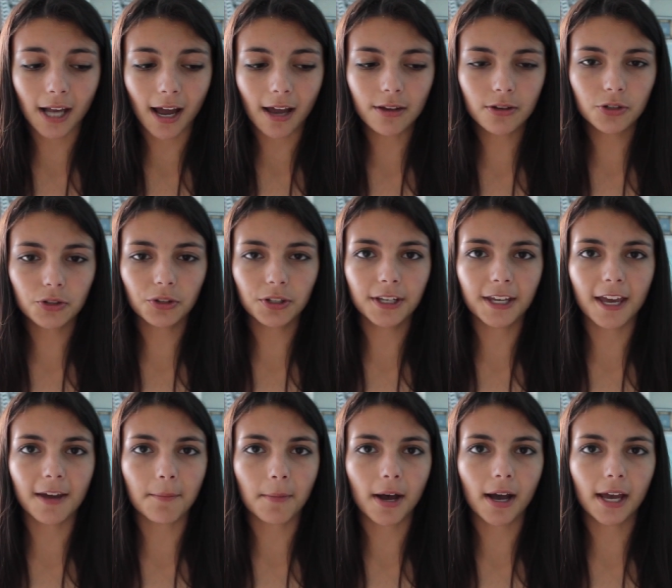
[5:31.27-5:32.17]
I usually
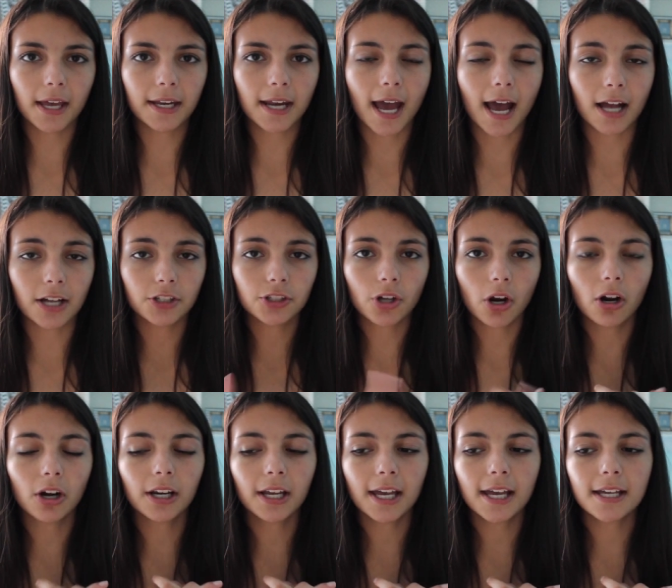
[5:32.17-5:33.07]
get mine at
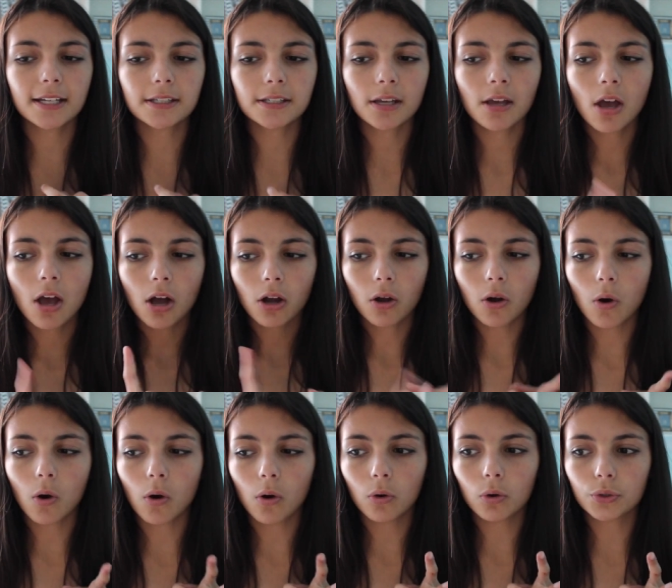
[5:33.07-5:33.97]
Target,
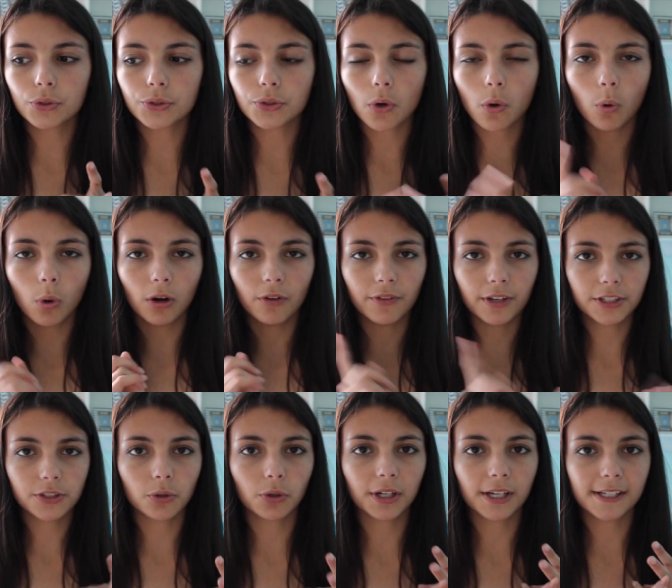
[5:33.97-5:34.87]
Kohl's, or
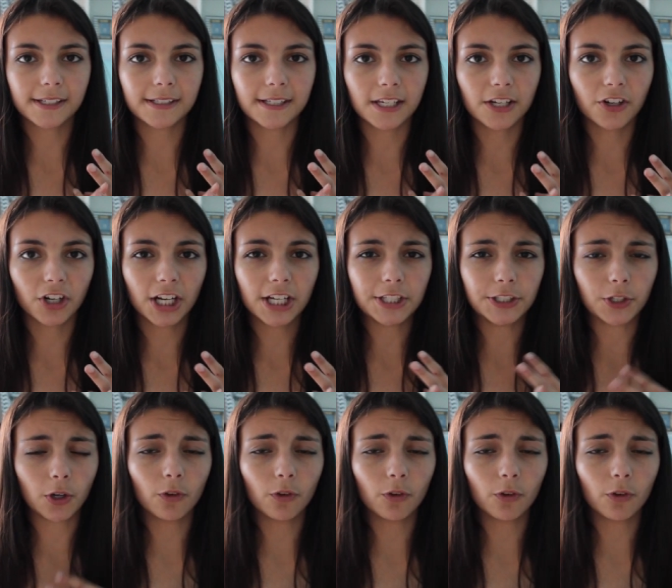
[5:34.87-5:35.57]
Victoria's Secret.